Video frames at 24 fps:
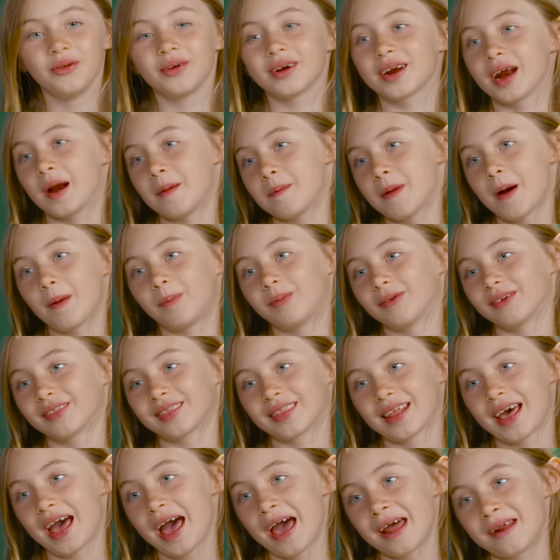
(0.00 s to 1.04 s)
Who came up with
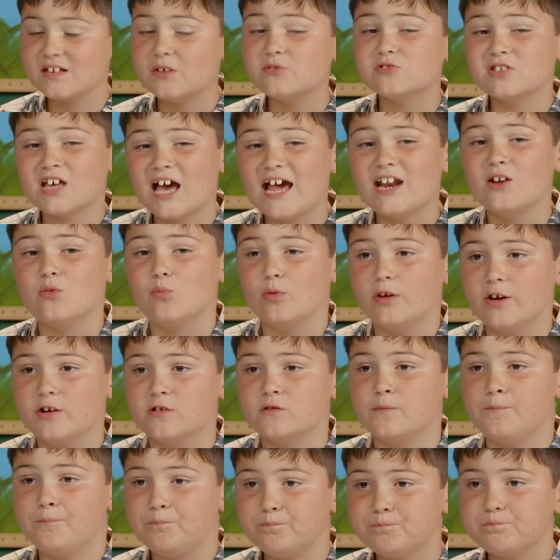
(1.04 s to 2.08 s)
that? Sounds kind of
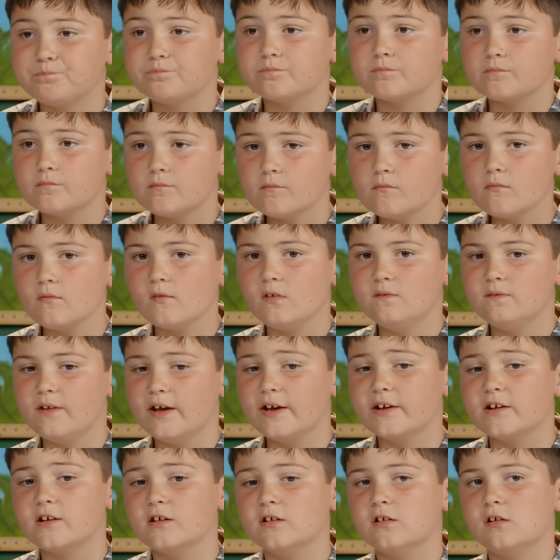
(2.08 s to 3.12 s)
weird.
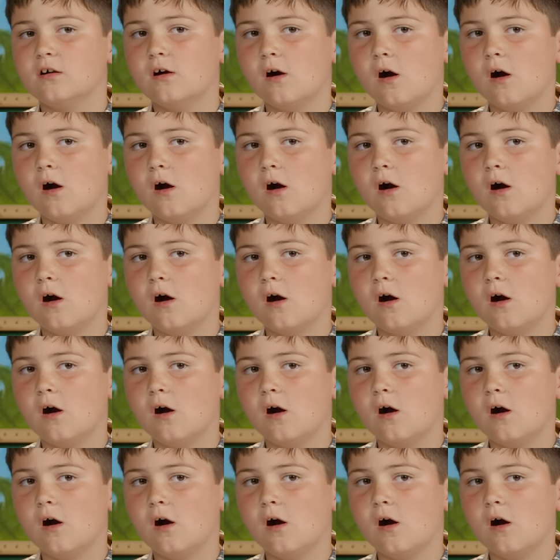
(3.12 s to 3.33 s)
Like